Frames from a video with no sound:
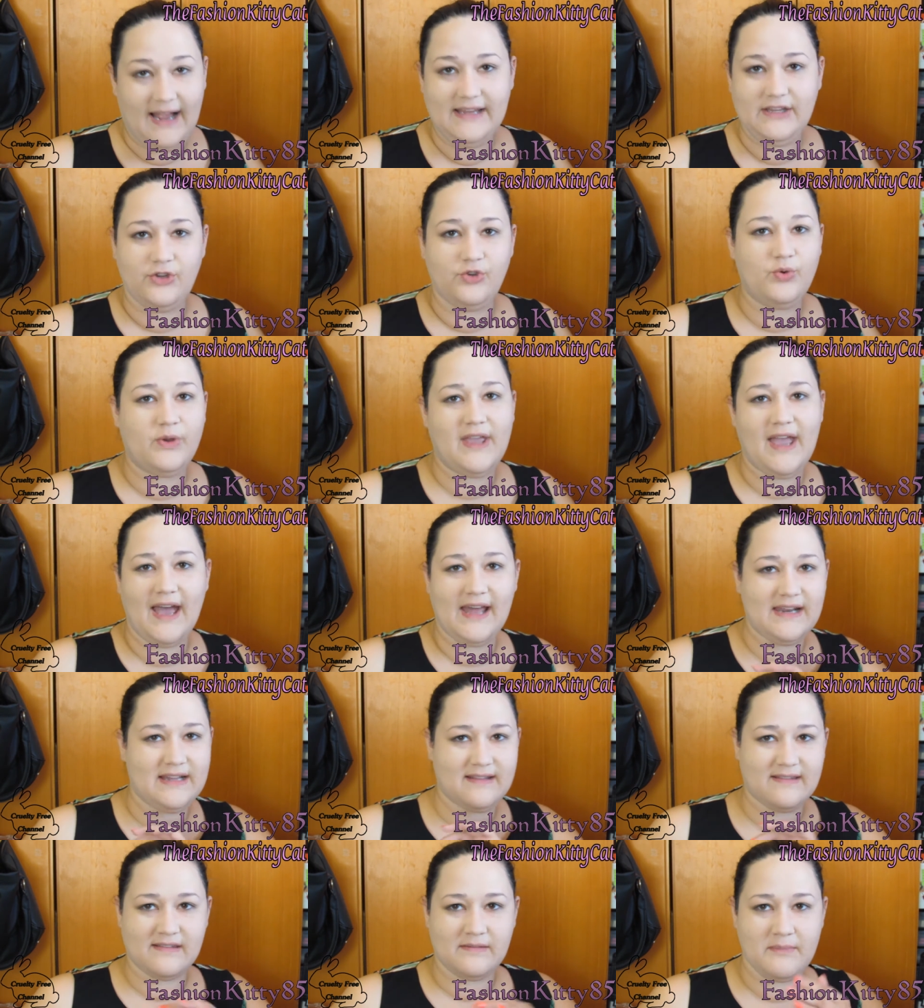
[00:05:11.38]
you
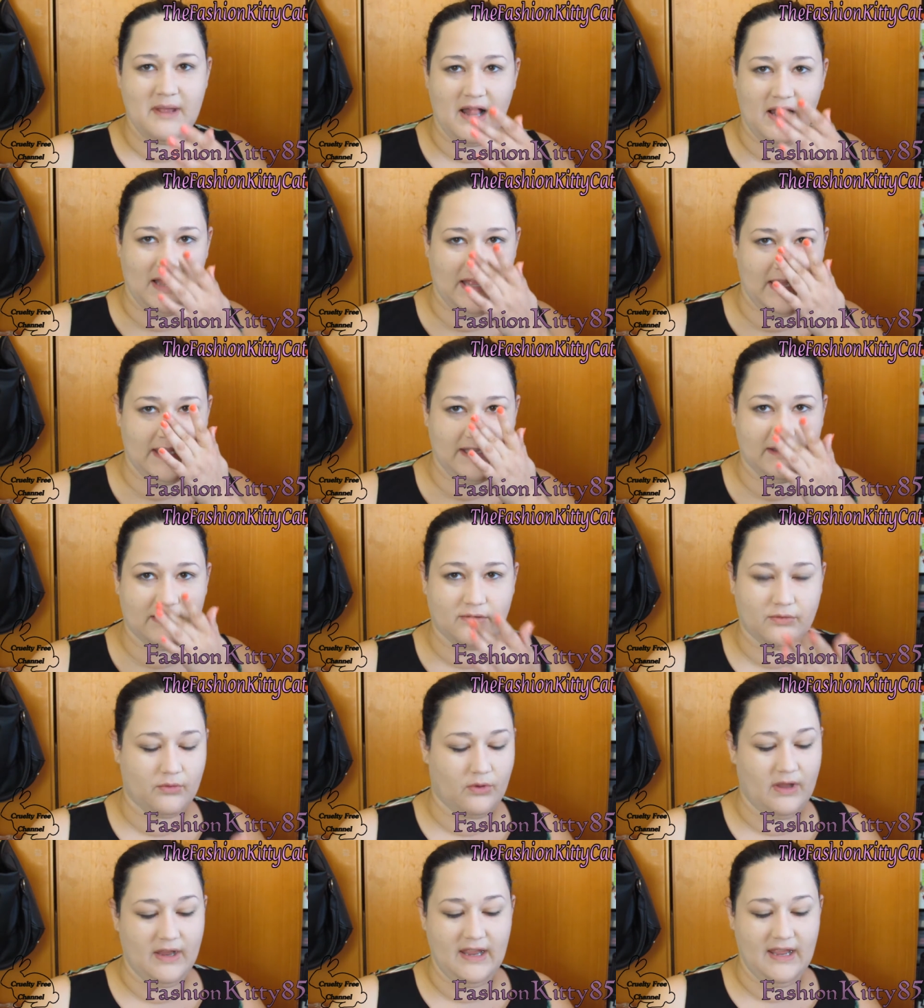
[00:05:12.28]
cannot smell
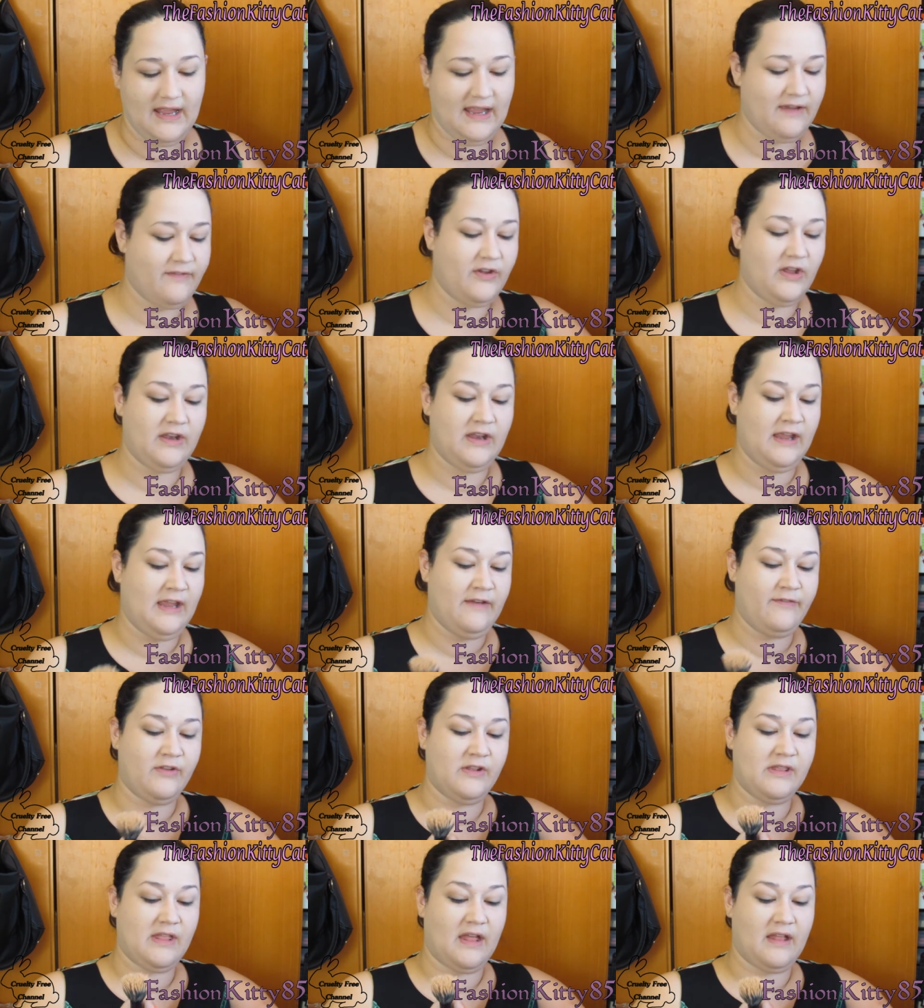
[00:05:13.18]
it
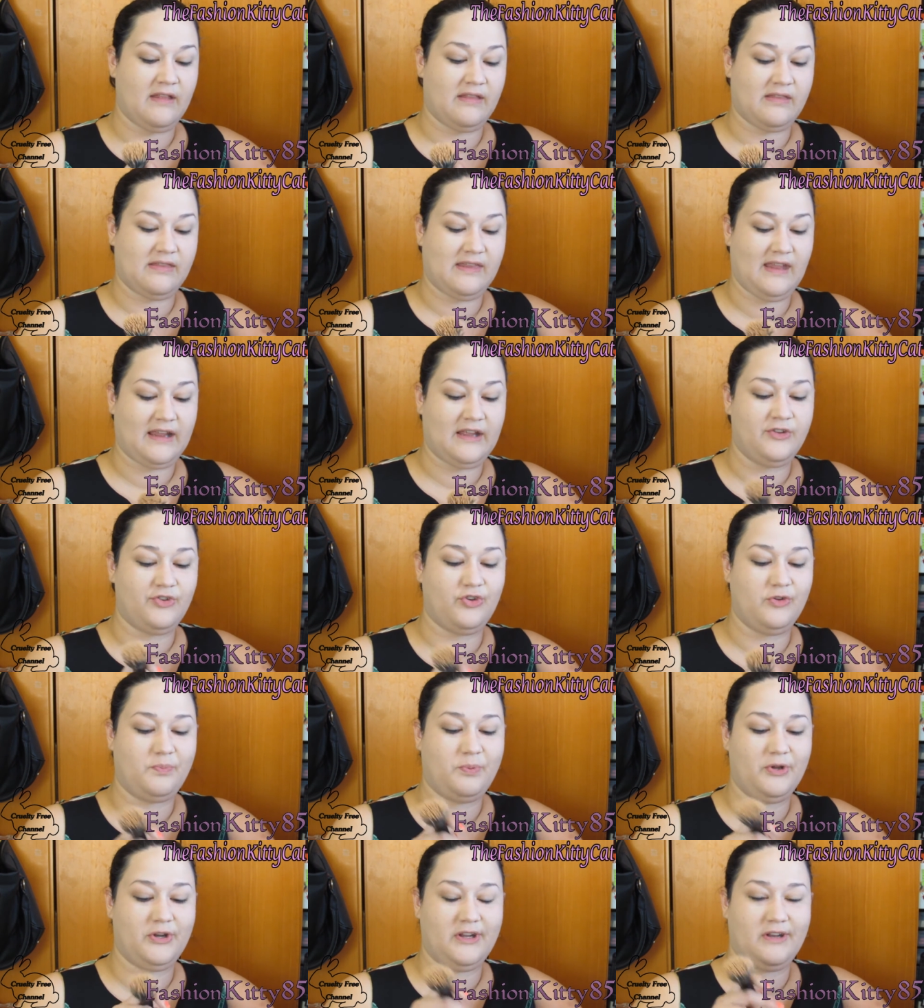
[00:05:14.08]
even the second
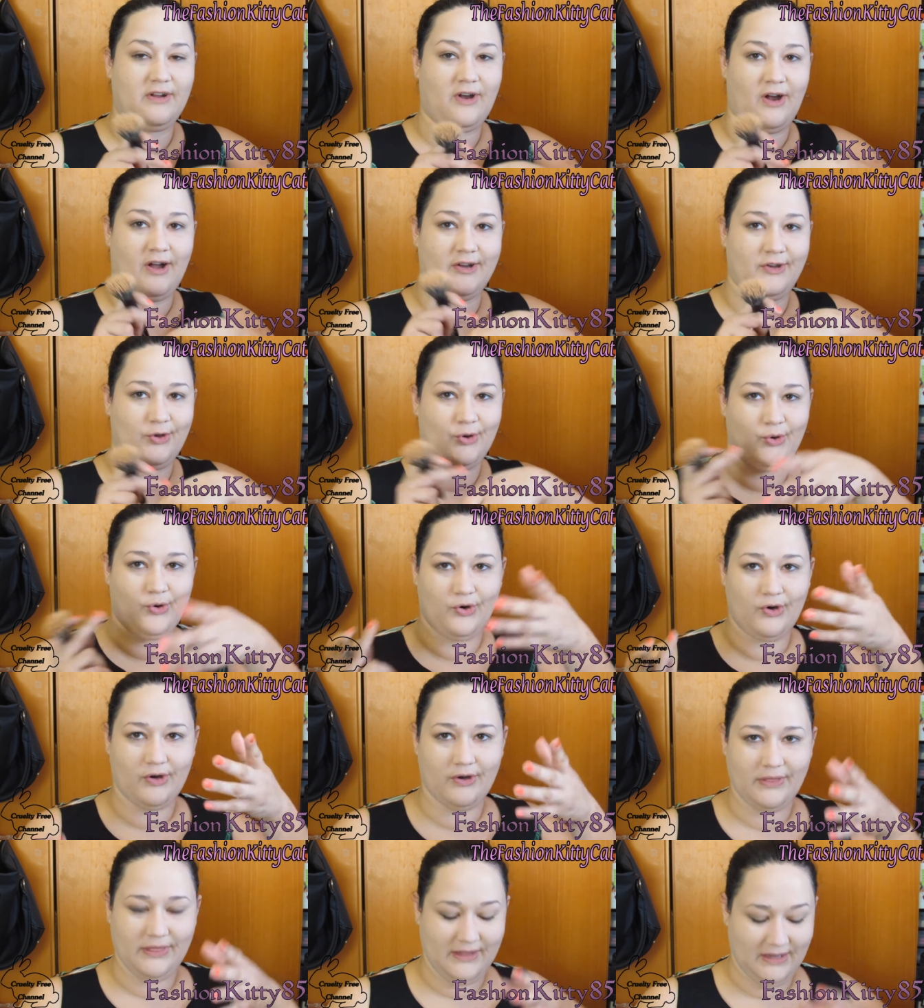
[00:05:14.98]
you put it on
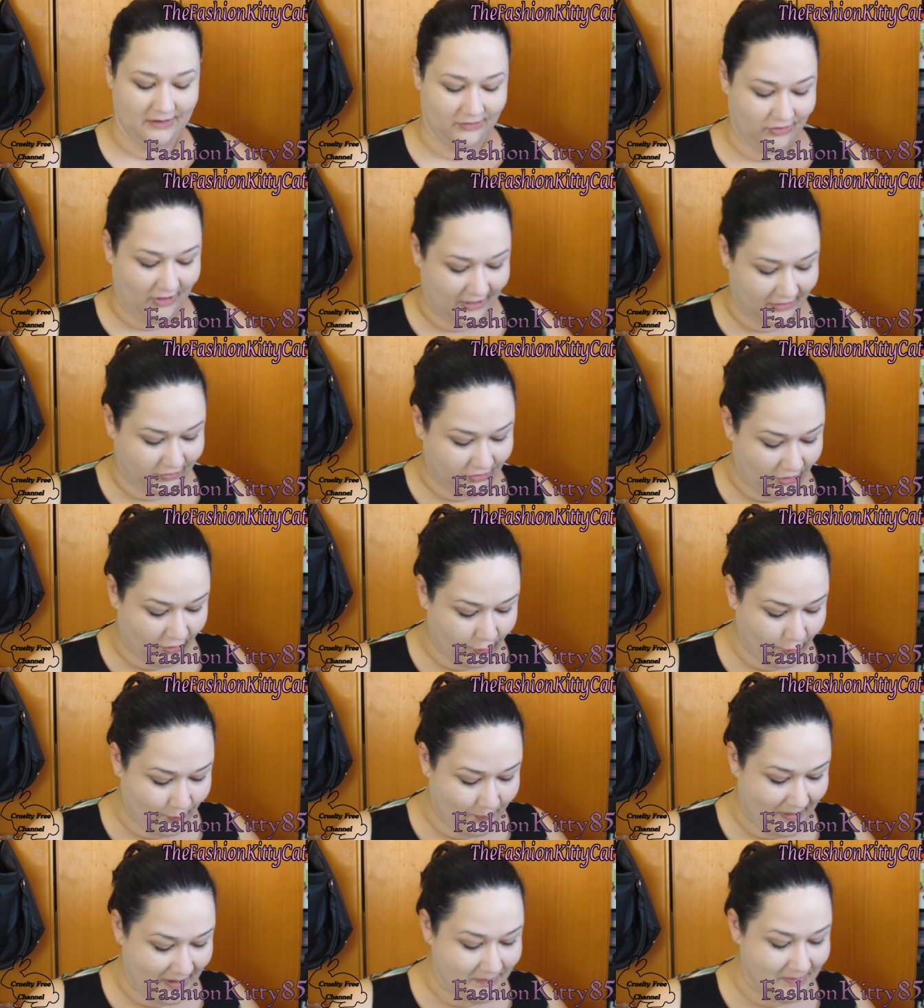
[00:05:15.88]
your thingy. So I don't
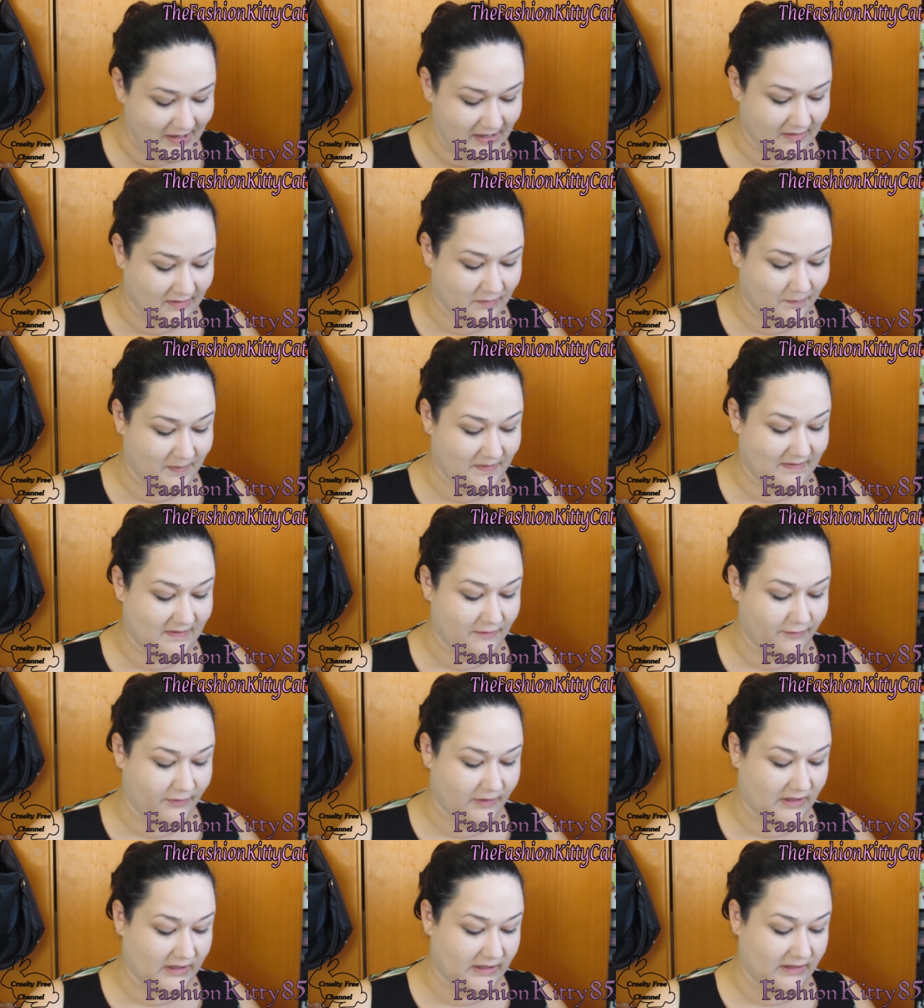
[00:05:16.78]
know, maybe it's
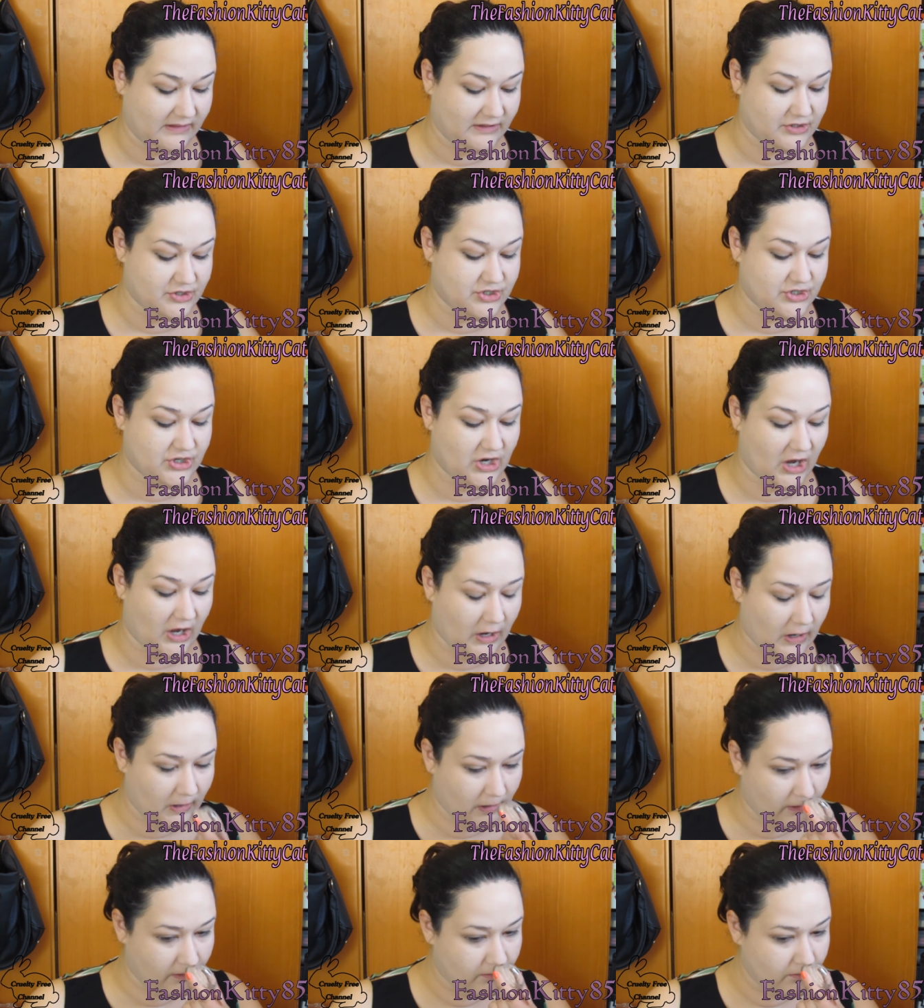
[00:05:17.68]
specifically the
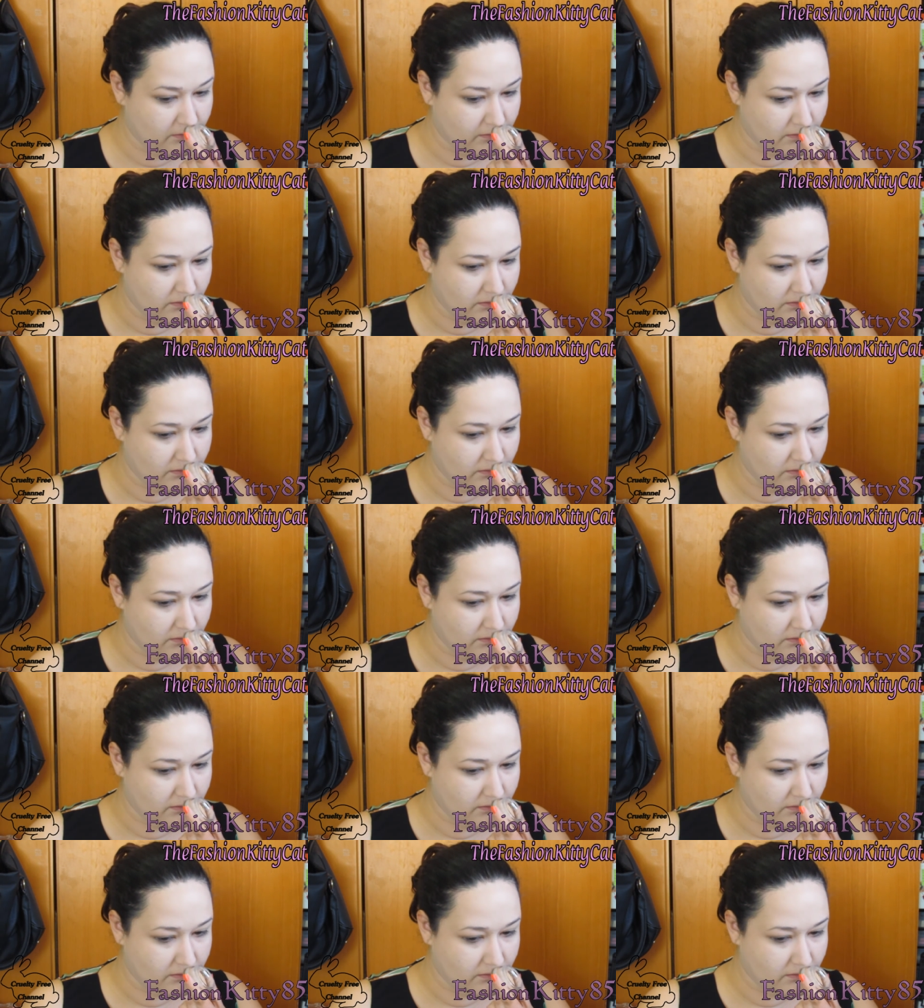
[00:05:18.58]
jar.